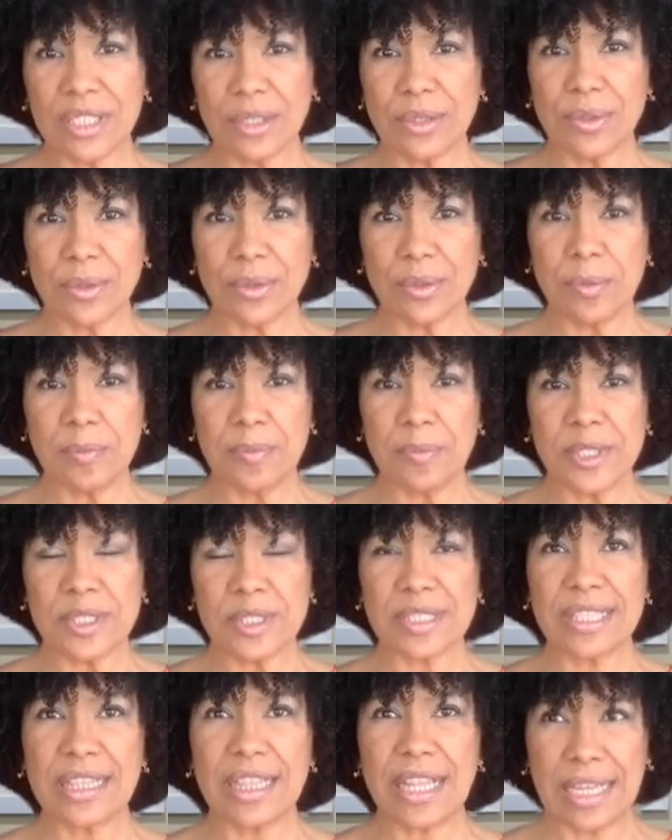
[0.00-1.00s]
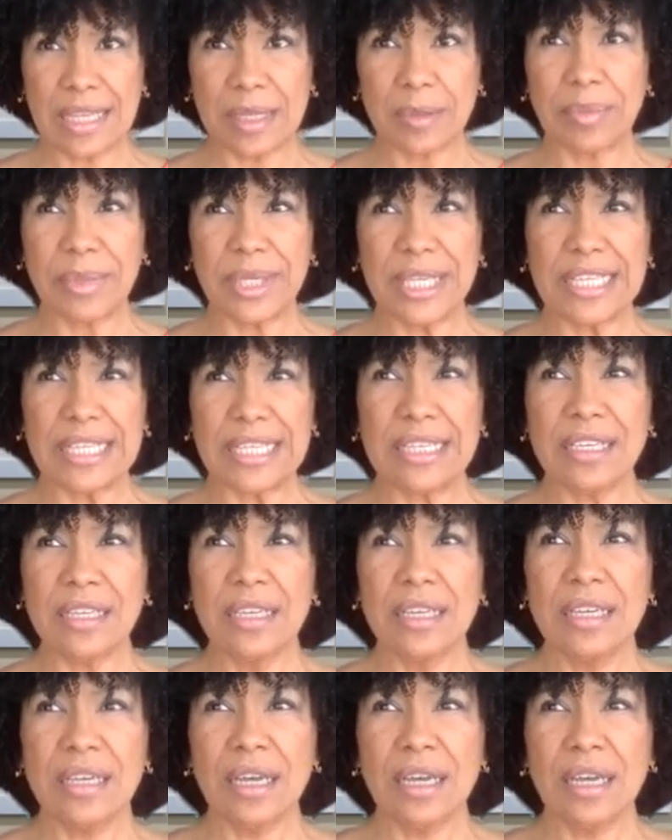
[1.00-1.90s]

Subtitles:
groups like me,